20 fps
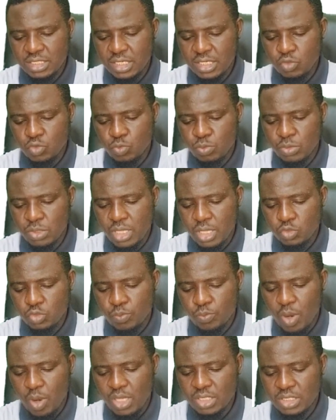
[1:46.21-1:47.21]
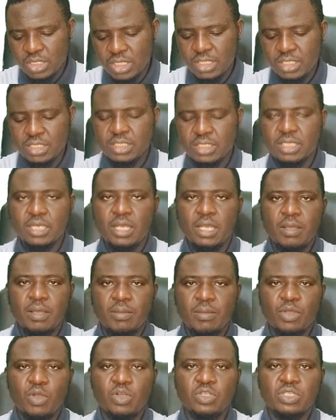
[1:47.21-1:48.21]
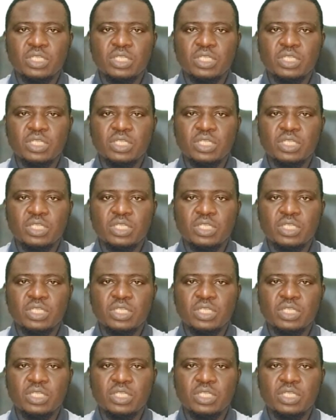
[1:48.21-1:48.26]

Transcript: and it's set to 10 to the power 6,